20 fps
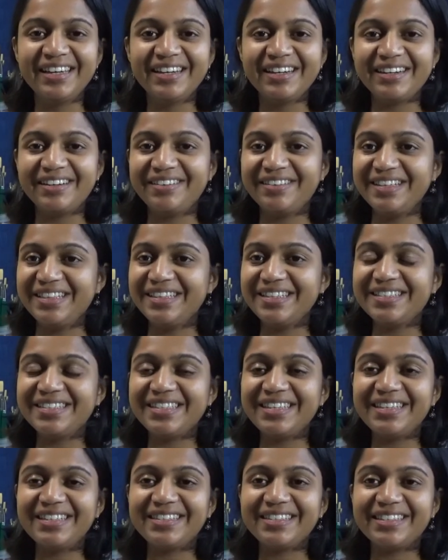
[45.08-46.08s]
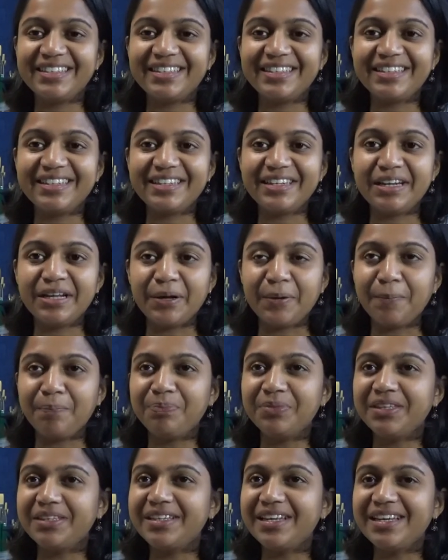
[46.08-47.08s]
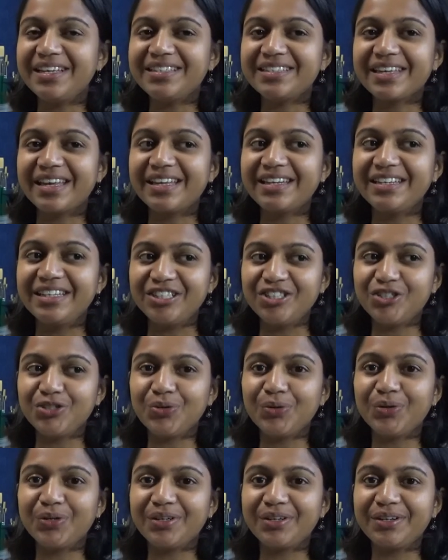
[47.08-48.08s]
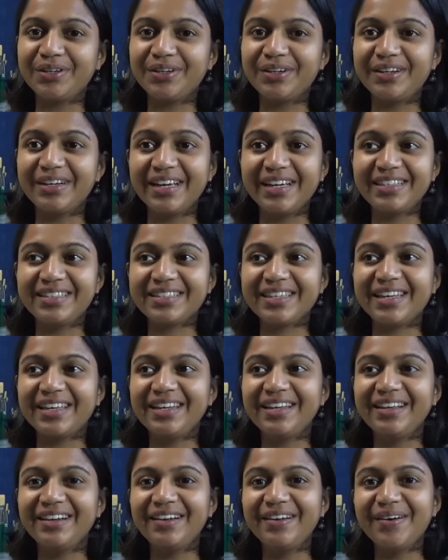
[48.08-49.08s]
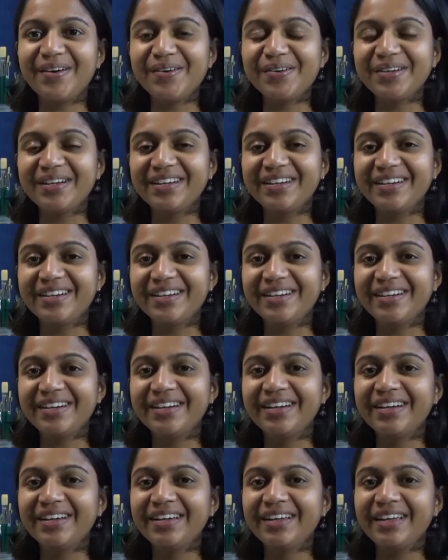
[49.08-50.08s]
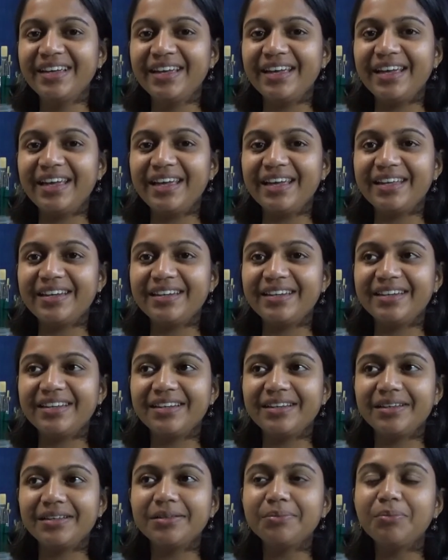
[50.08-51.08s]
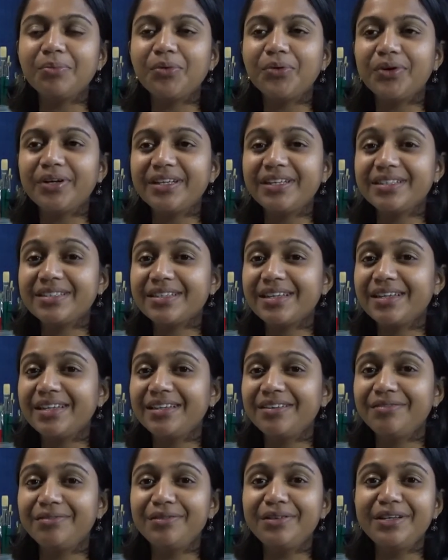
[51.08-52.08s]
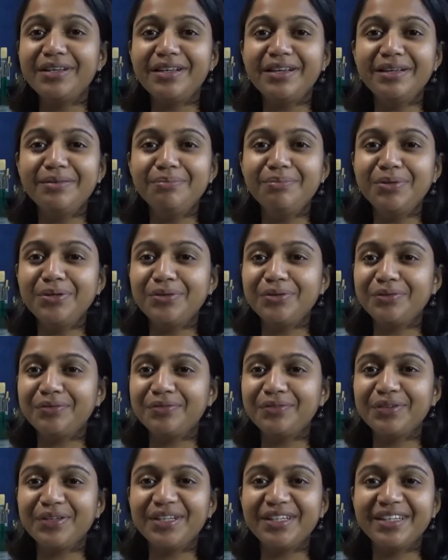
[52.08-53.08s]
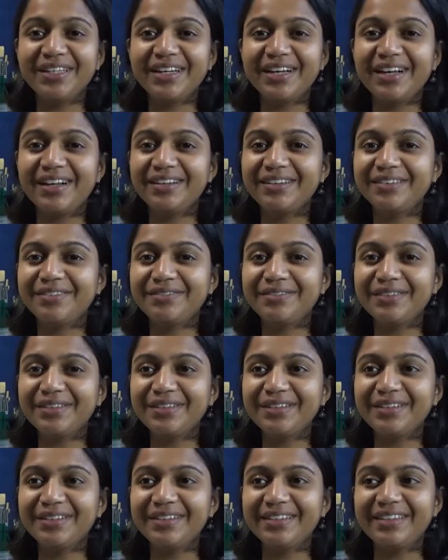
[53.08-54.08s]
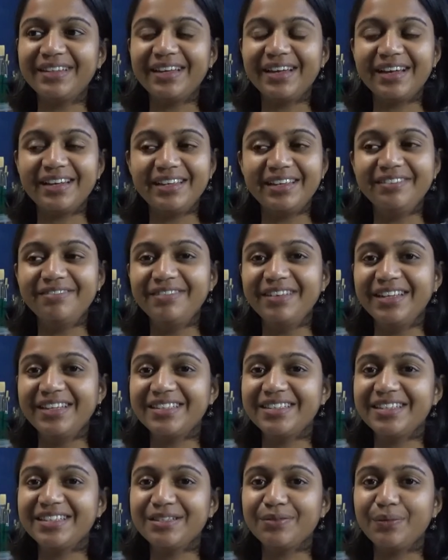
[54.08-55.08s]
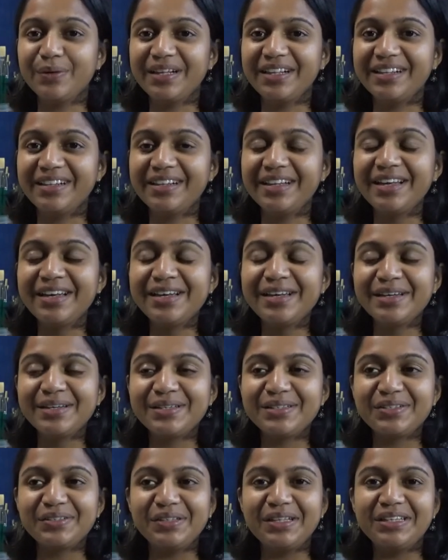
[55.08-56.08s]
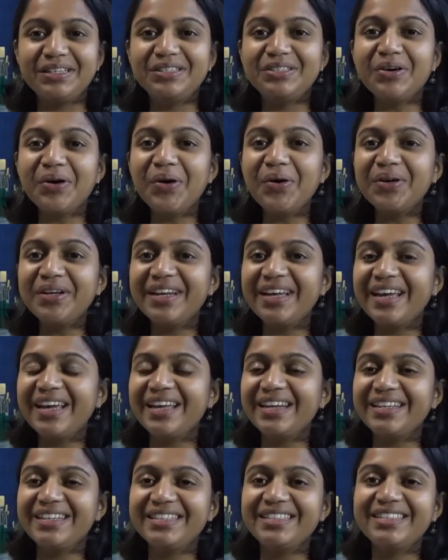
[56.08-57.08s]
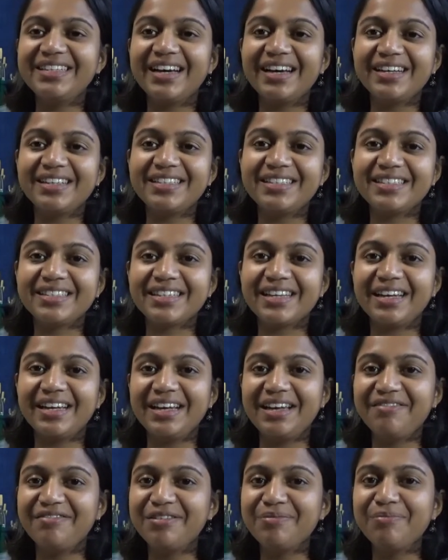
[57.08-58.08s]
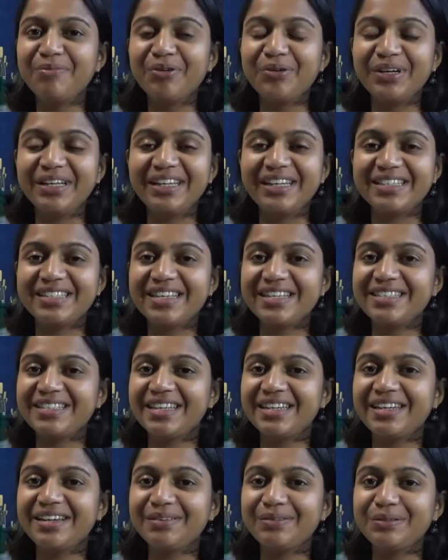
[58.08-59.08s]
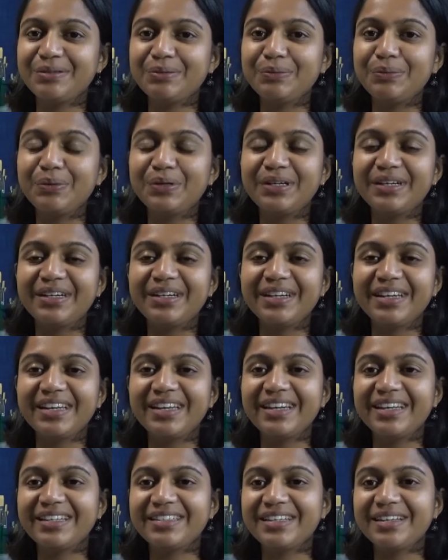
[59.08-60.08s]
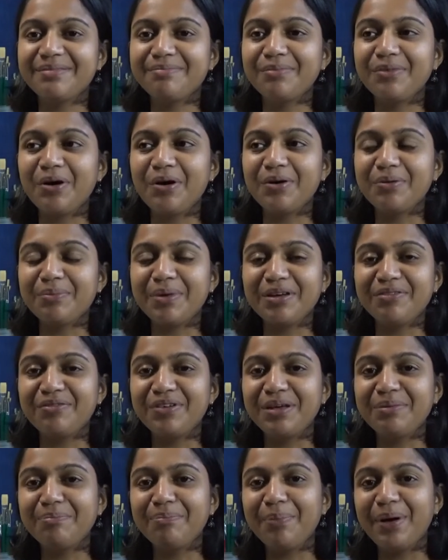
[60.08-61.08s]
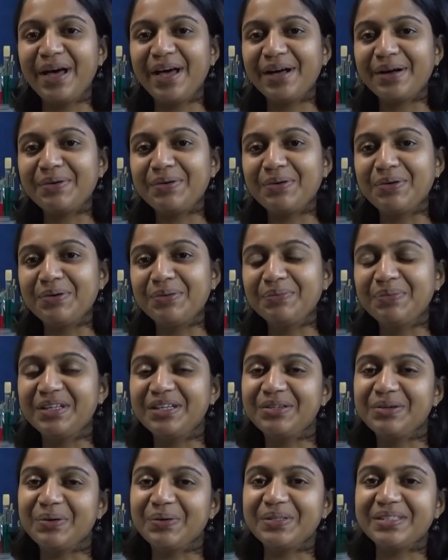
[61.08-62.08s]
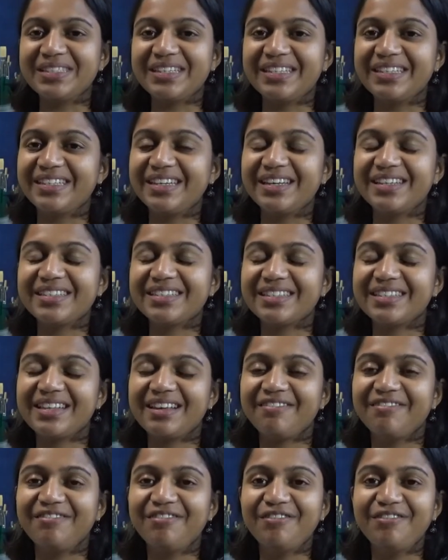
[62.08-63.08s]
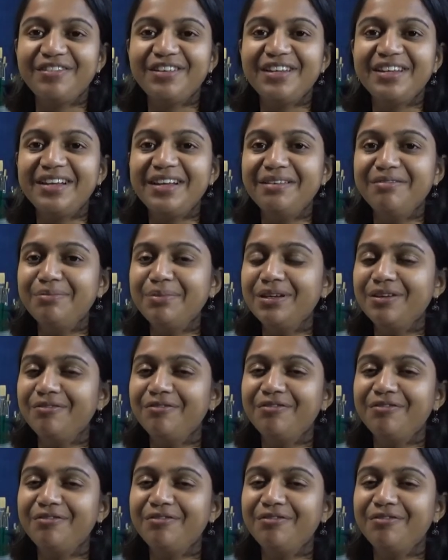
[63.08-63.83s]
or in the season, days getting shorter, nights getting longer, and uh, the mornings getting really beautiful and colorful, the evenings as well. So the dawn and dusk, every morning as I set out to work and as I'm on my way back home, the dawns and dusks have really been